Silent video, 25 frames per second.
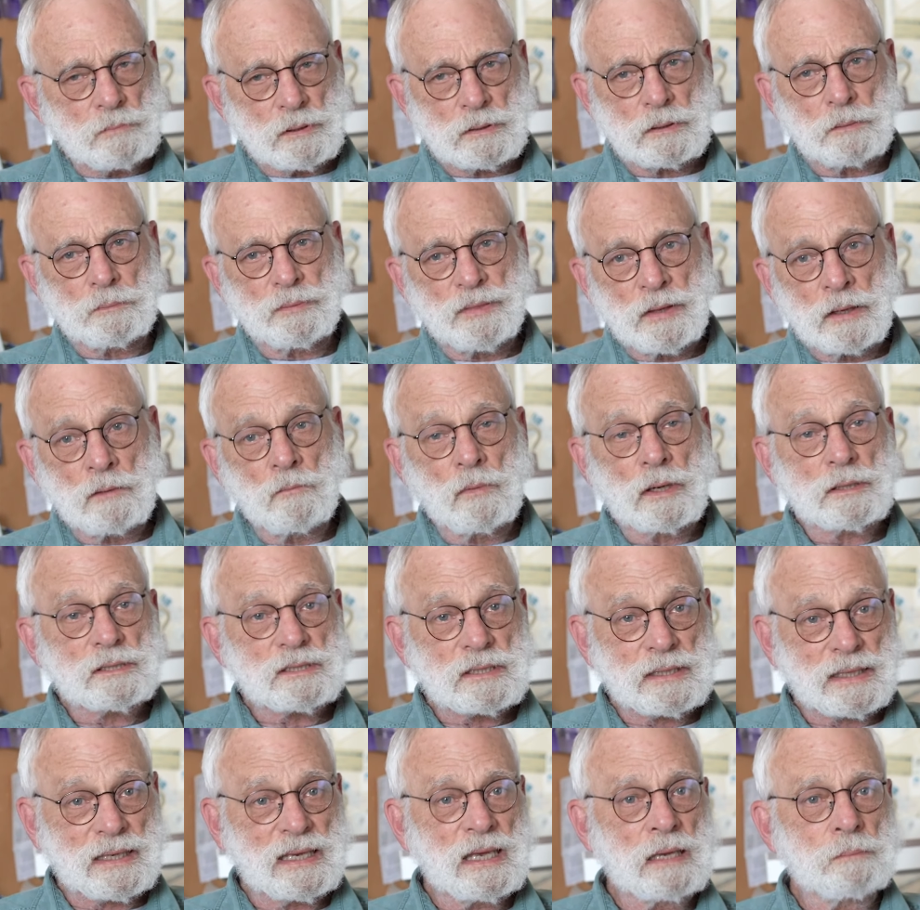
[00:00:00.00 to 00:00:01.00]
But the thing
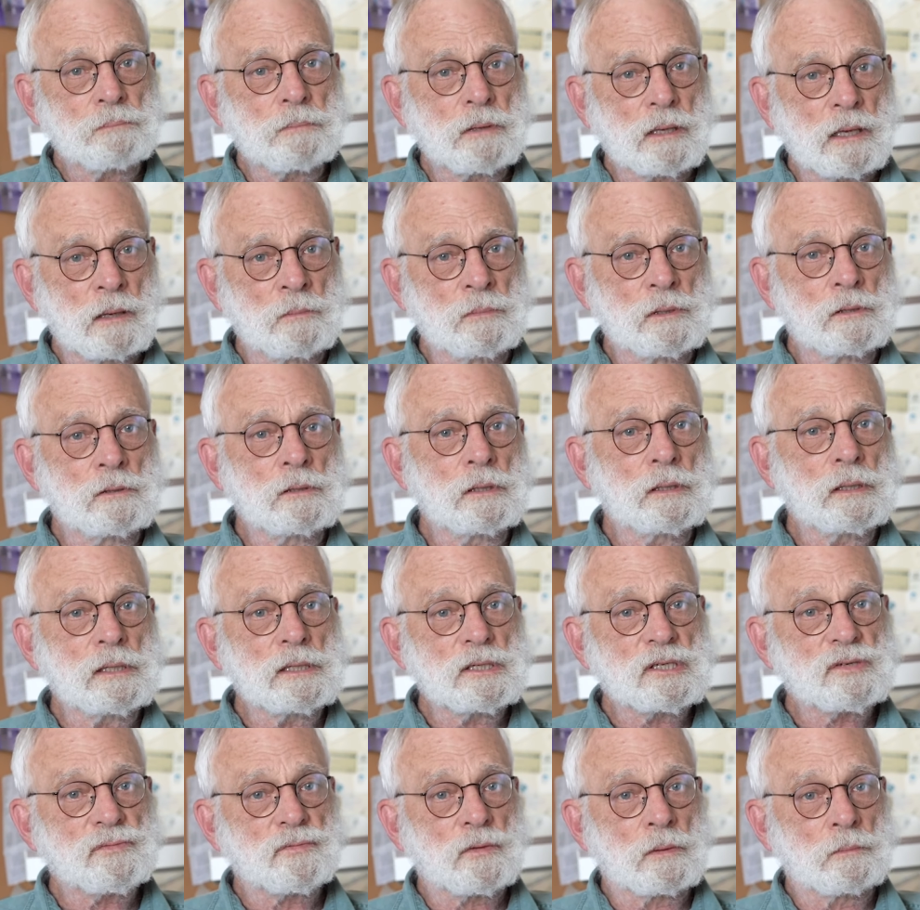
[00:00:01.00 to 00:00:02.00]
was to keep
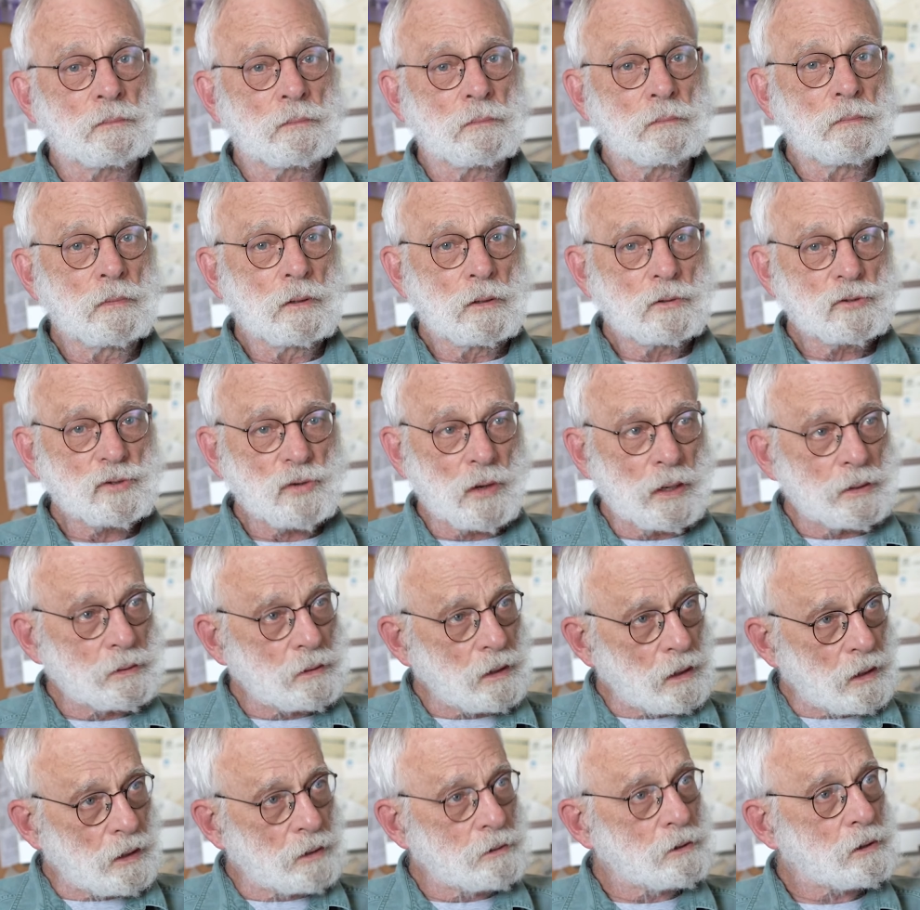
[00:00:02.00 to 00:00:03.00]
communities from trying
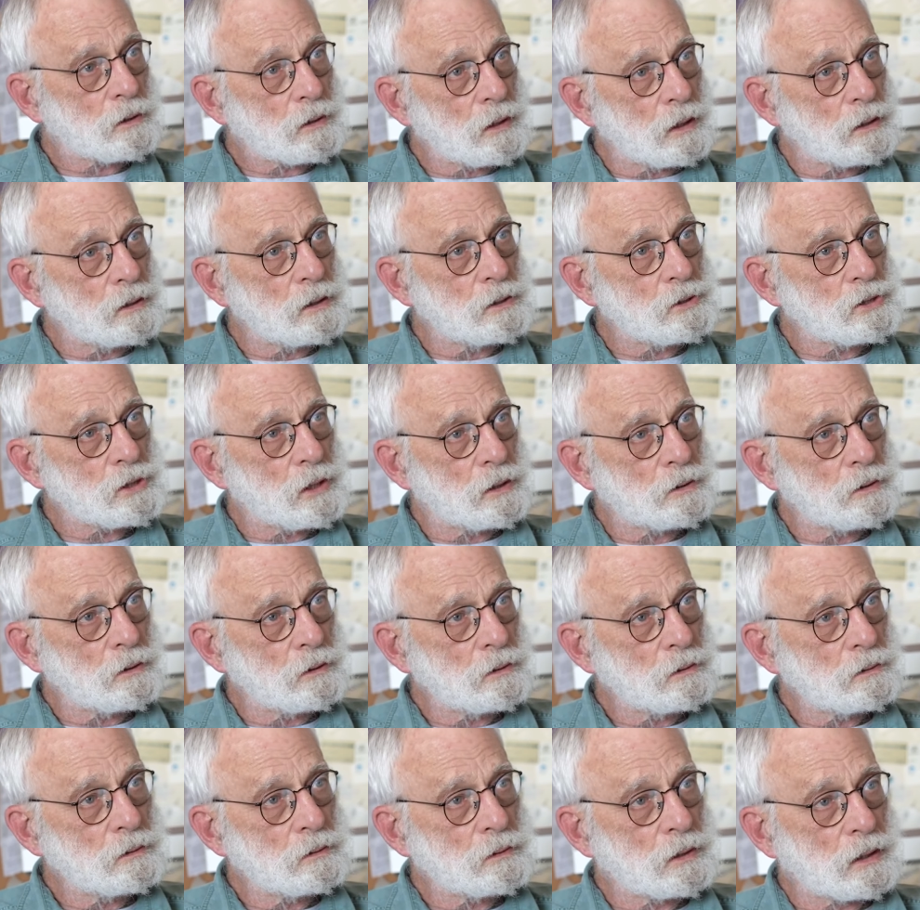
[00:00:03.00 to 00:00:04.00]
to undercut each
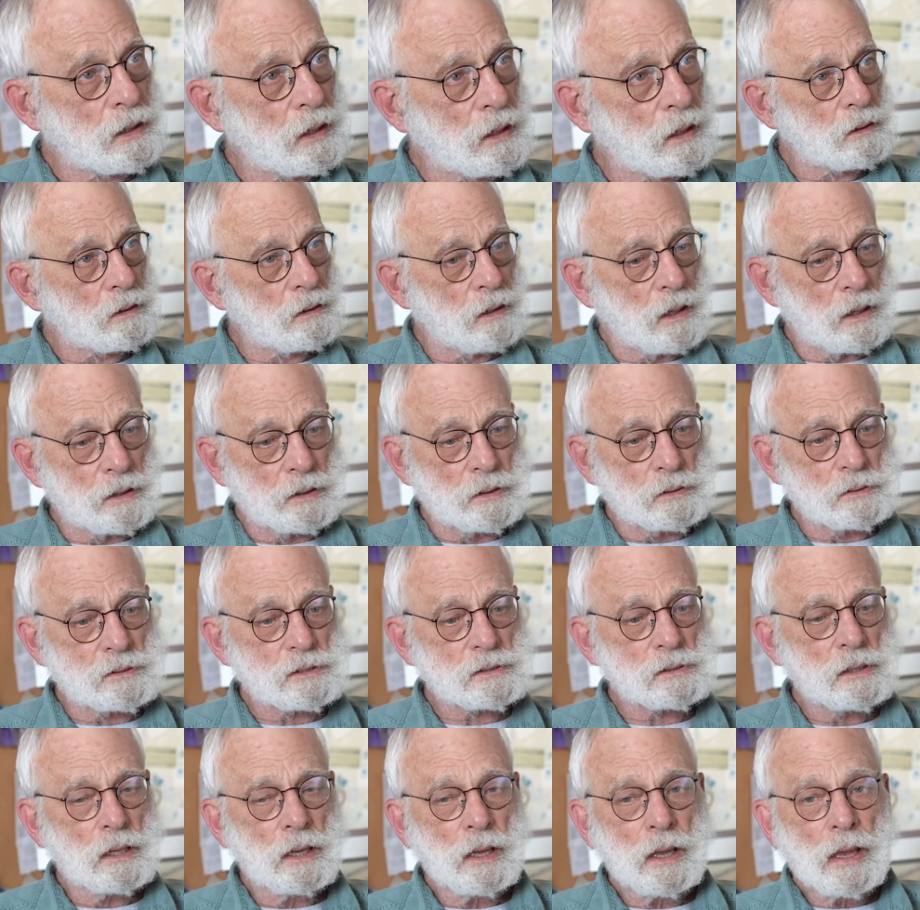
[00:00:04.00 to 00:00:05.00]
other to
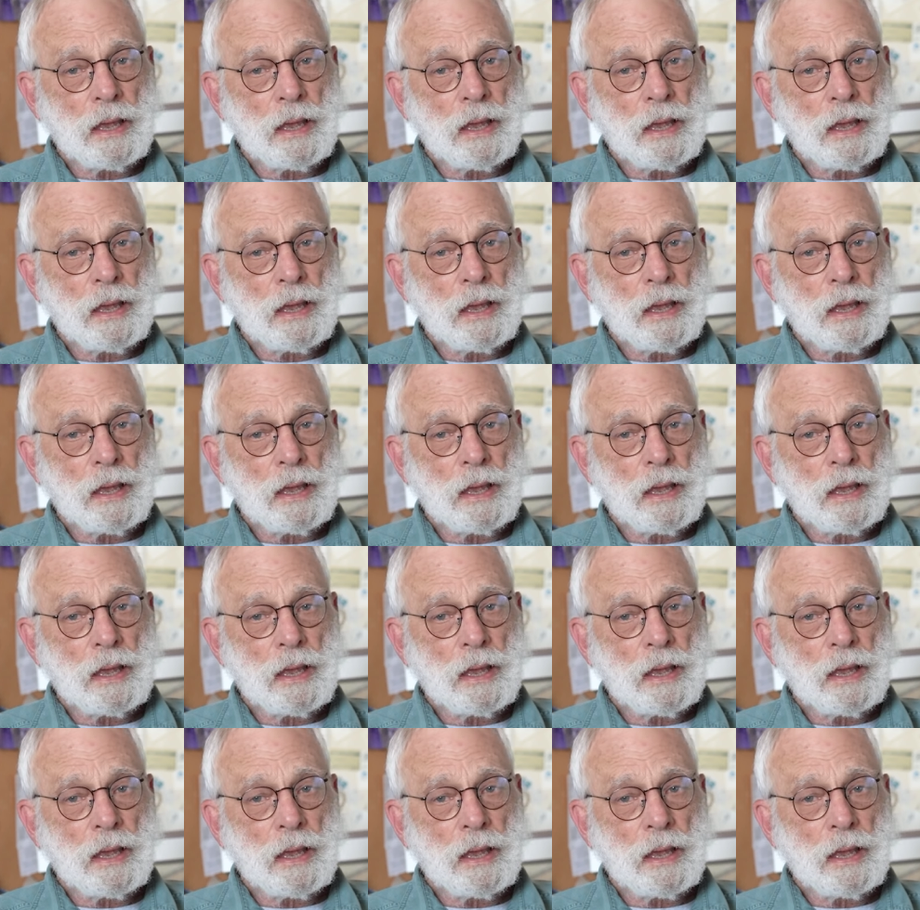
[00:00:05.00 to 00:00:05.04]
clients